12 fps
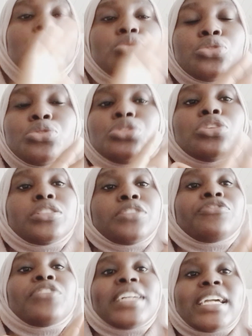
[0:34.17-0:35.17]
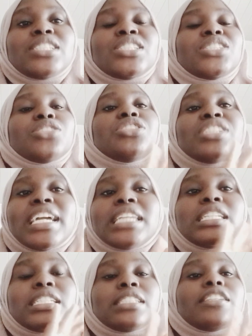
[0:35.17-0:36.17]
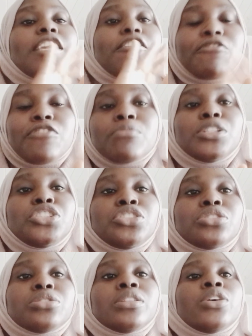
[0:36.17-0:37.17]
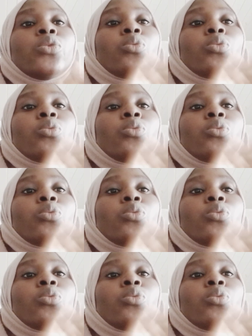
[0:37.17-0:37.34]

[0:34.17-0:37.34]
do not forget to share this information